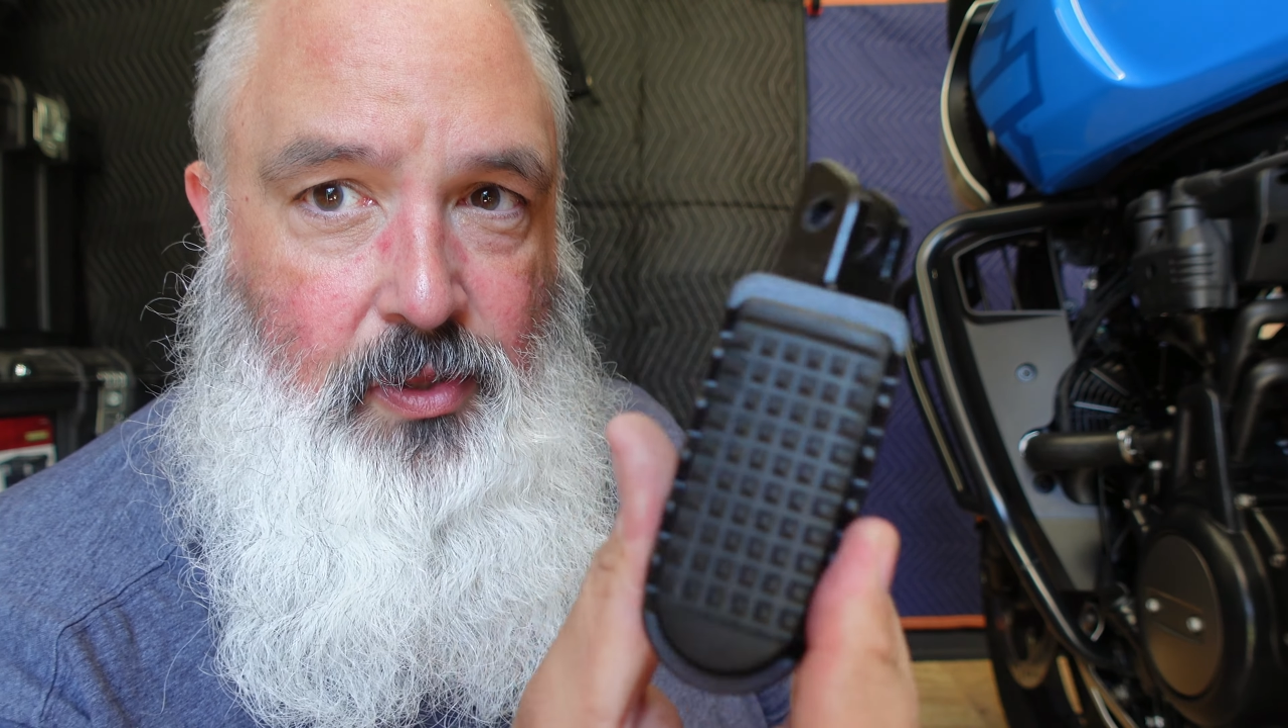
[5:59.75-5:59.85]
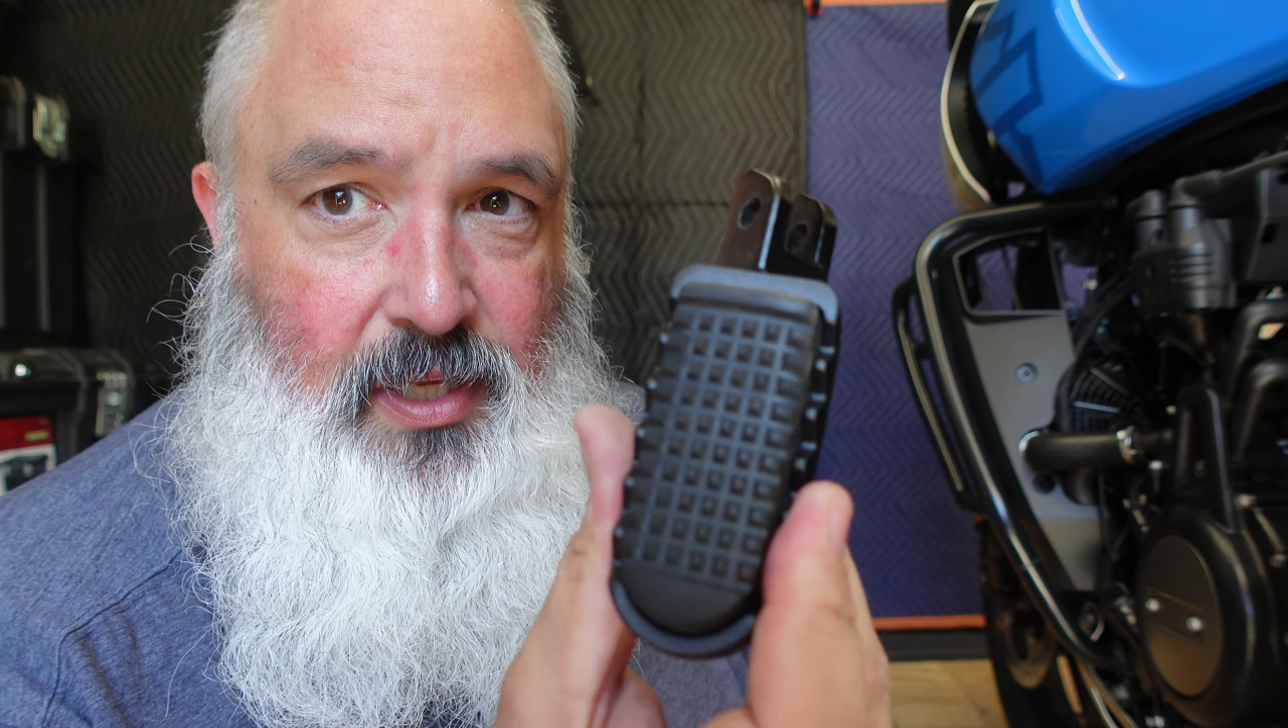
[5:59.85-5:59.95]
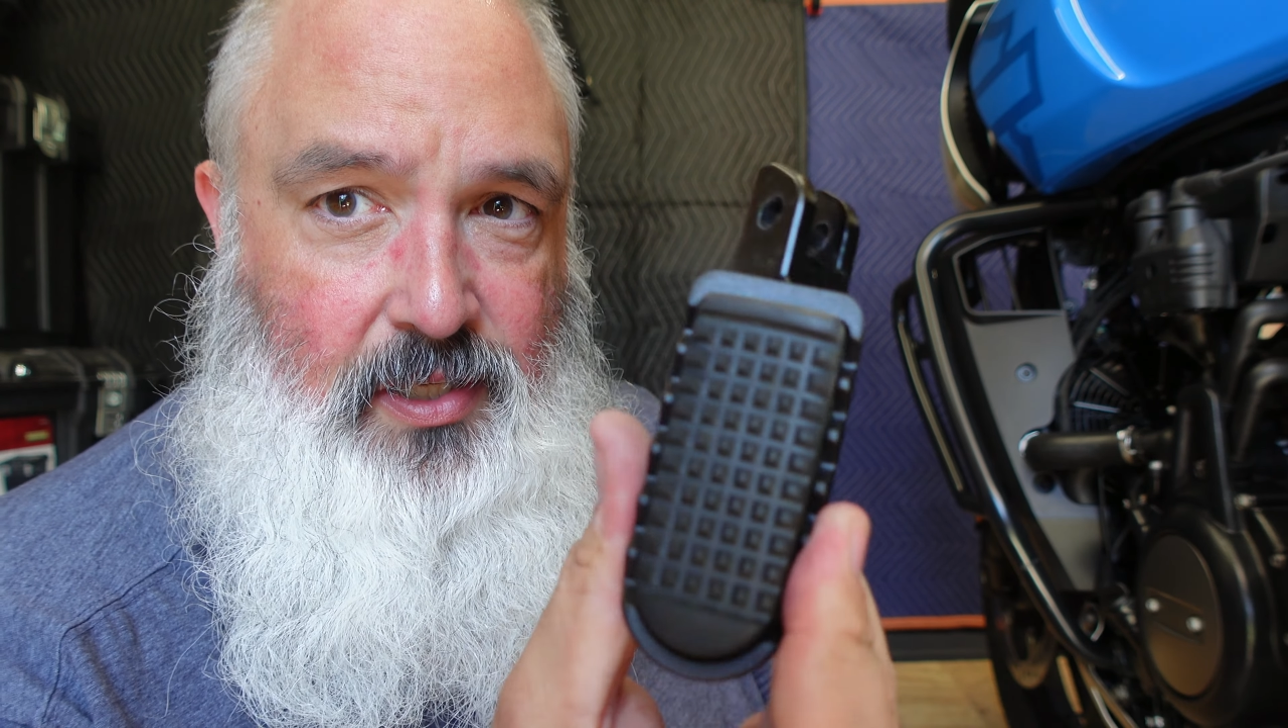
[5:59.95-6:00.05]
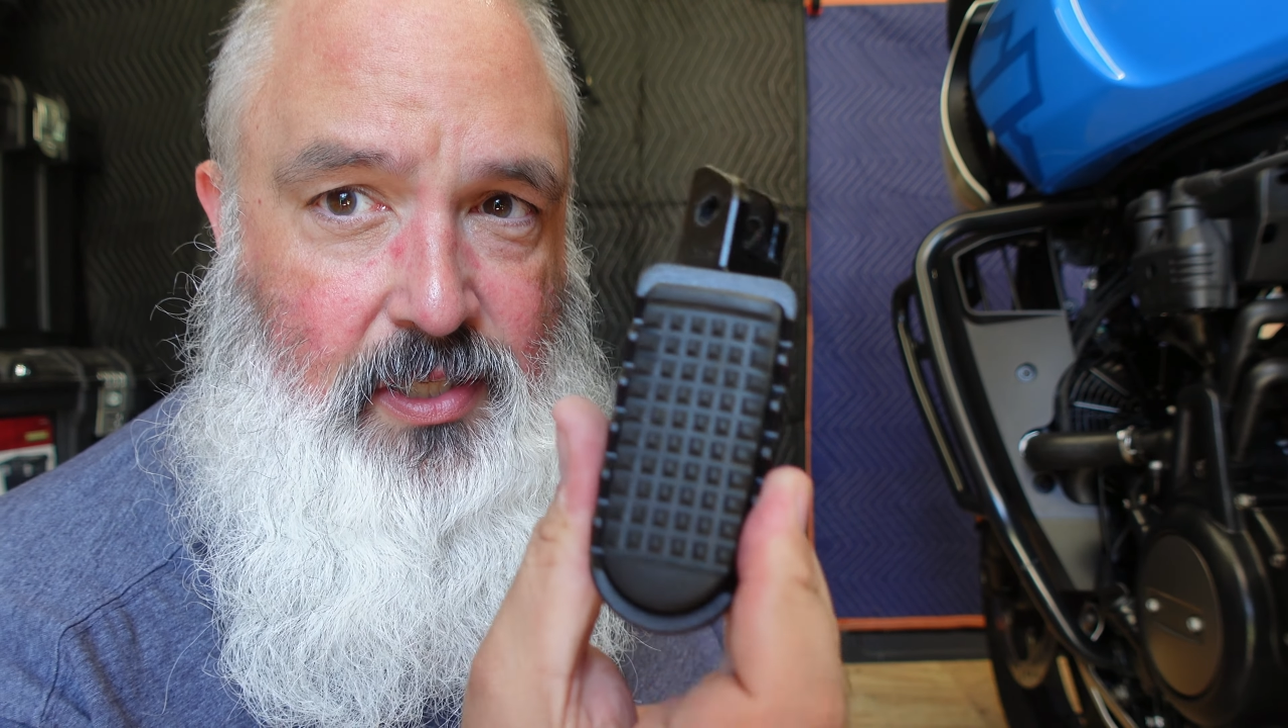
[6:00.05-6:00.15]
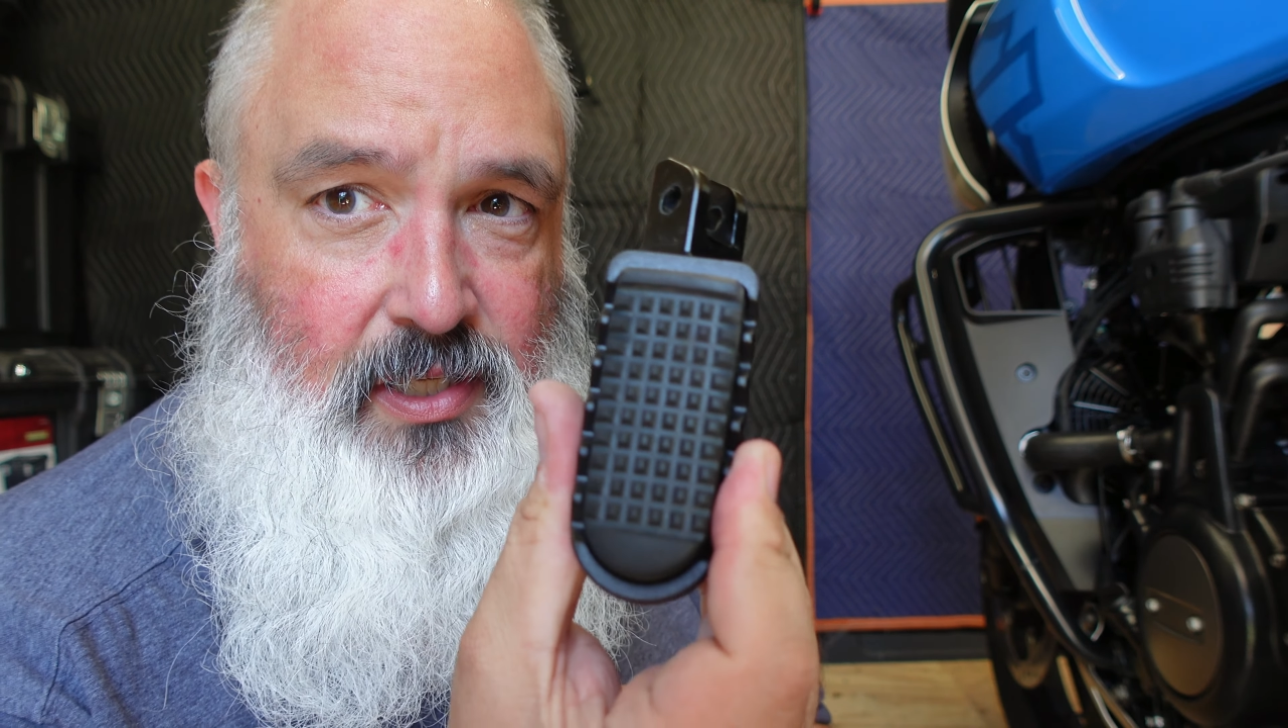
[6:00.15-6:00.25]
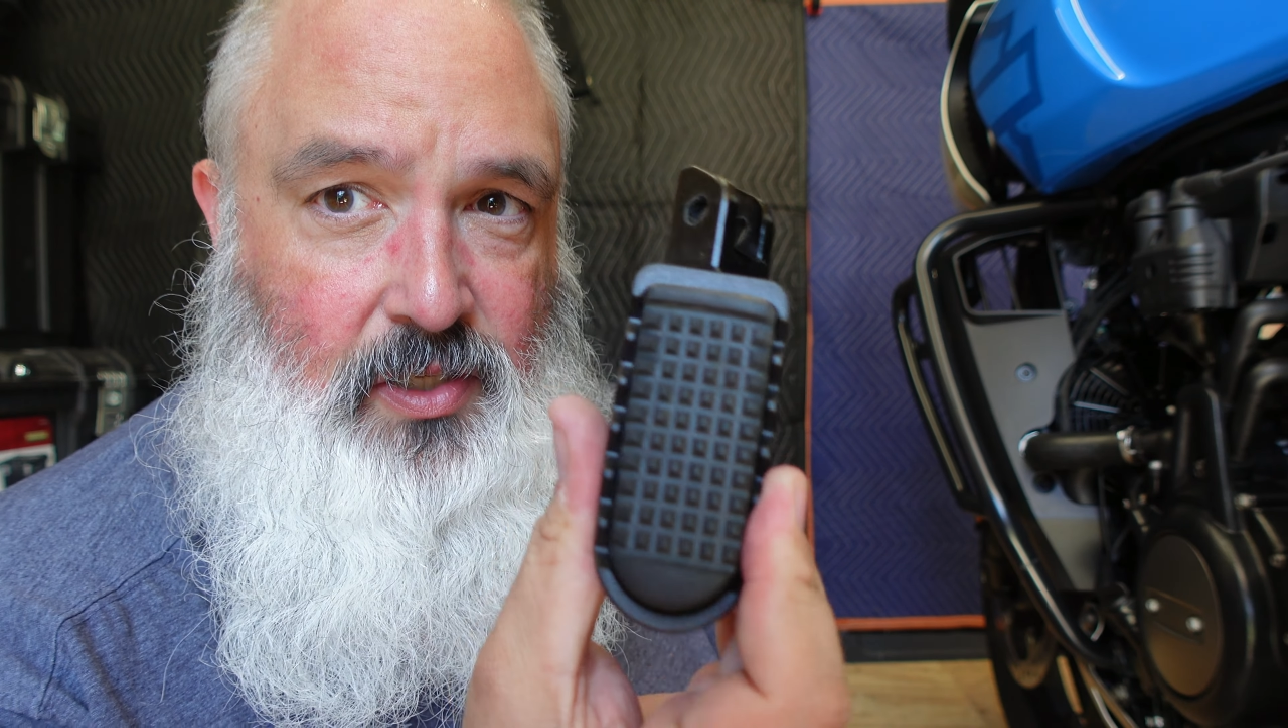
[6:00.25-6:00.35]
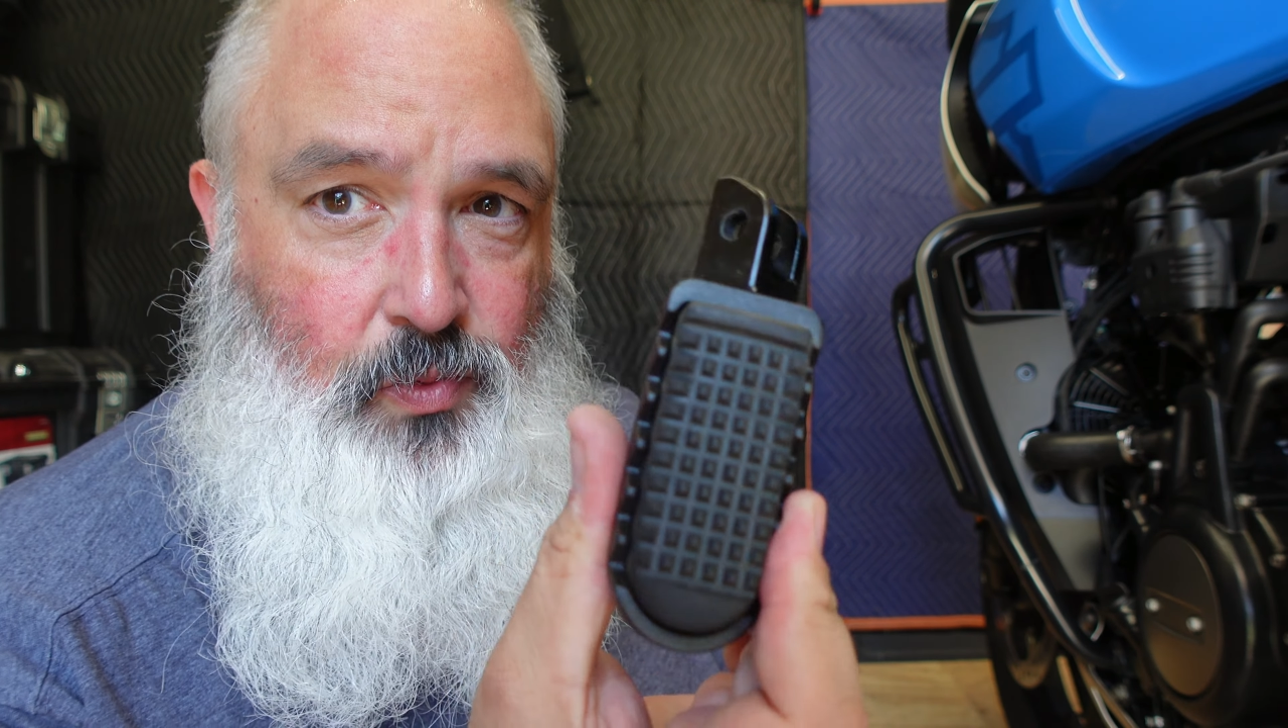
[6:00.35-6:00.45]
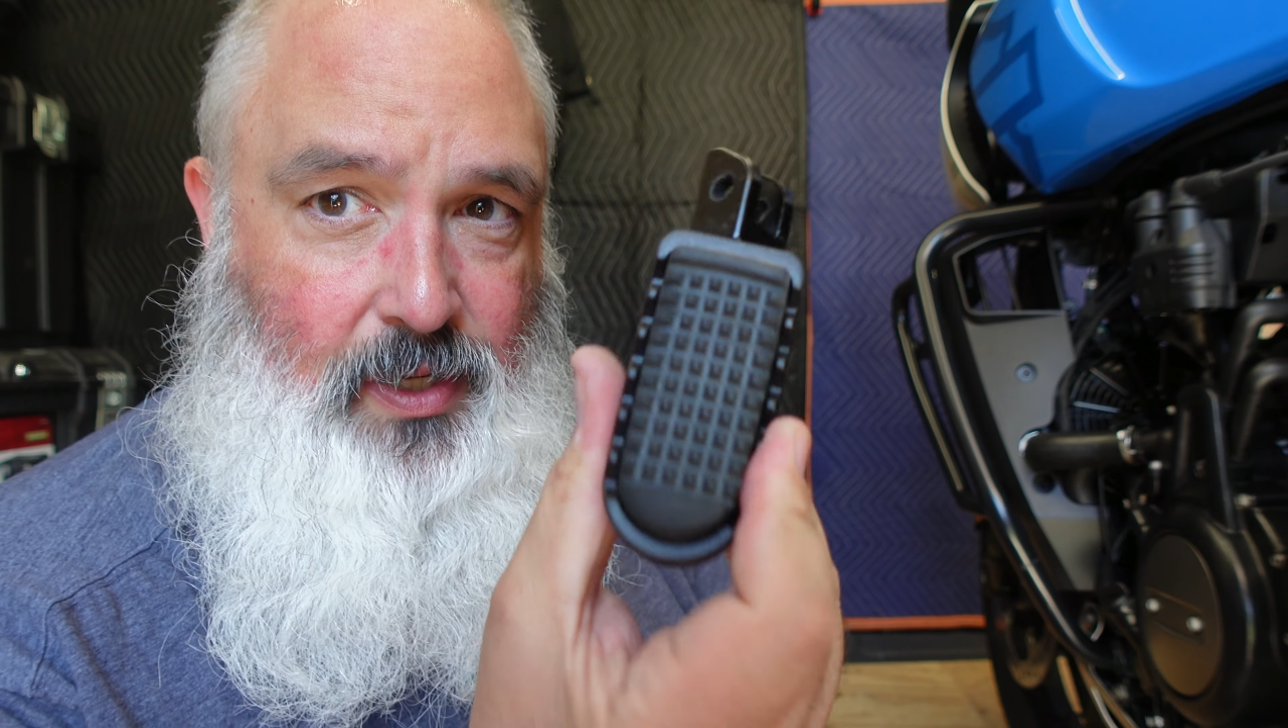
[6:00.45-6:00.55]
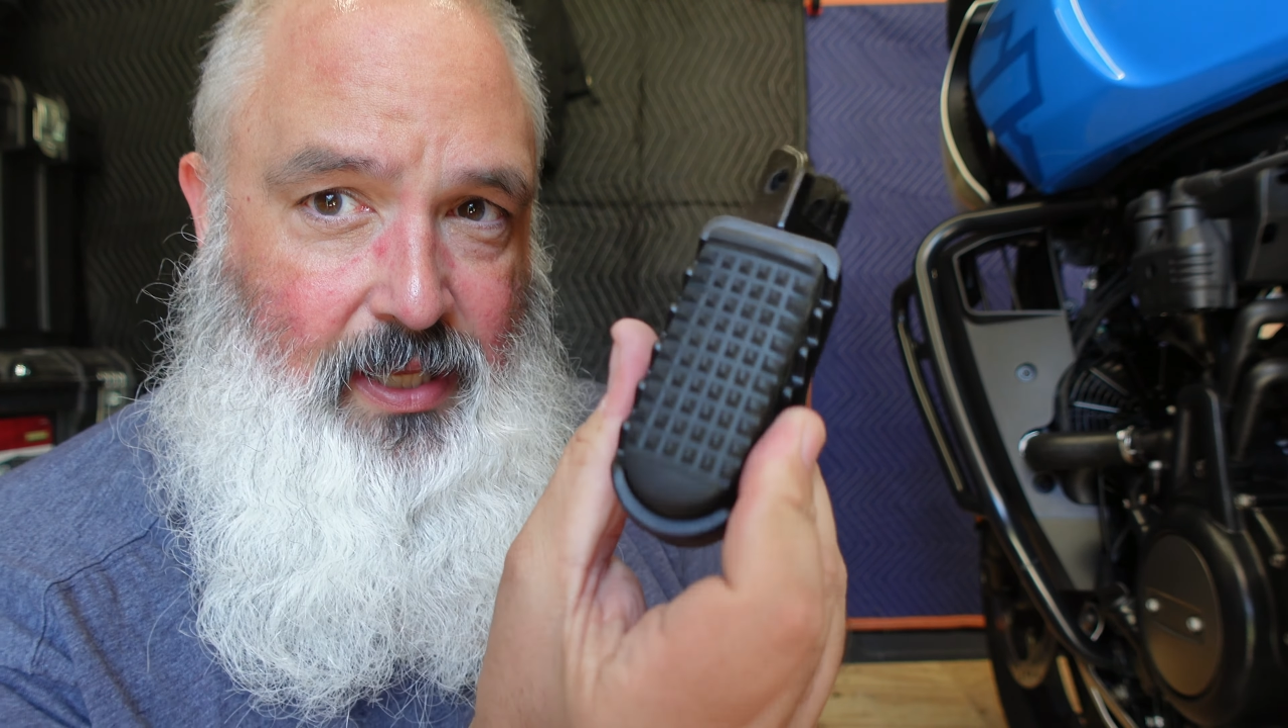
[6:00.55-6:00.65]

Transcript: This is what